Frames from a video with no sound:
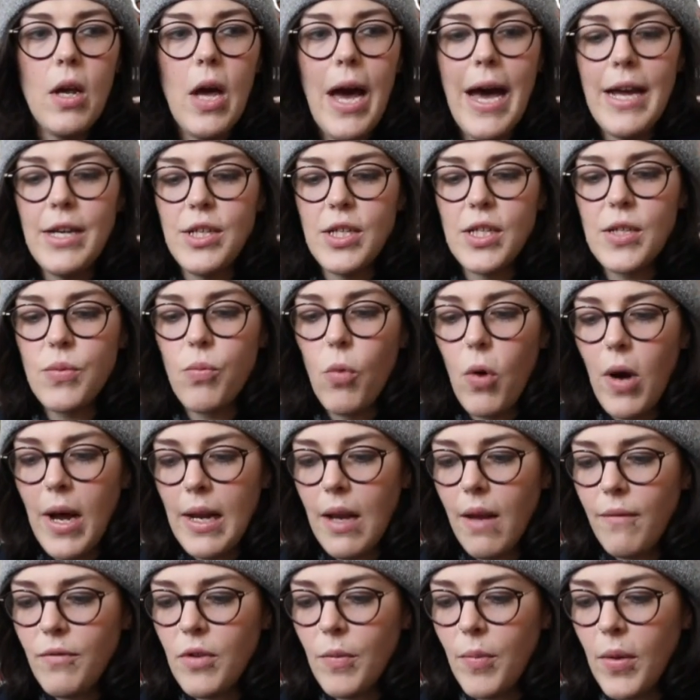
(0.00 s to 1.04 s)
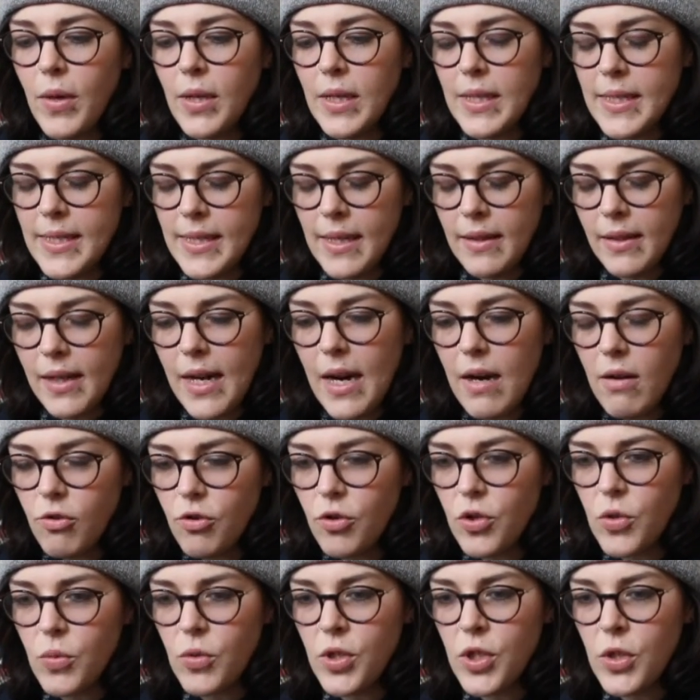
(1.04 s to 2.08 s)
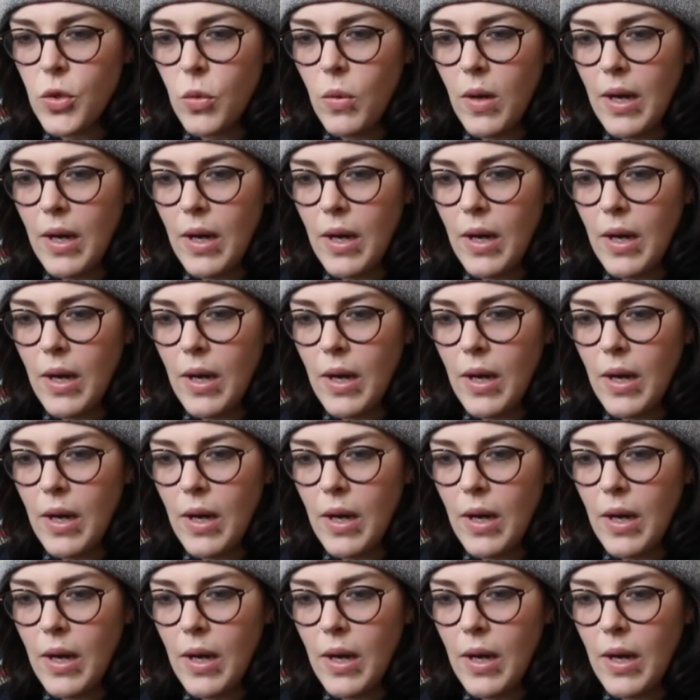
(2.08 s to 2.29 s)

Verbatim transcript: I just, what I loved about it is that the characters were so